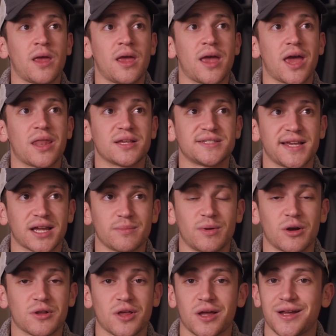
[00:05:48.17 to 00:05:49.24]
And the second
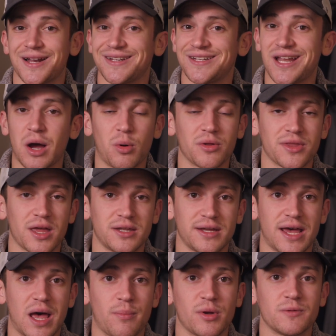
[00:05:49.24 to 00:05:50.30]
marathon, I did not want that to
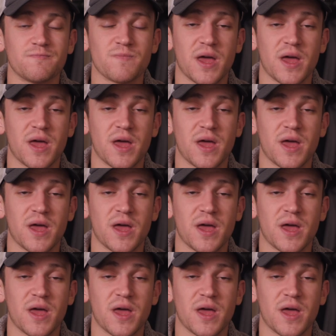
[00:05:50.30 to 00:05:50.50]
happen,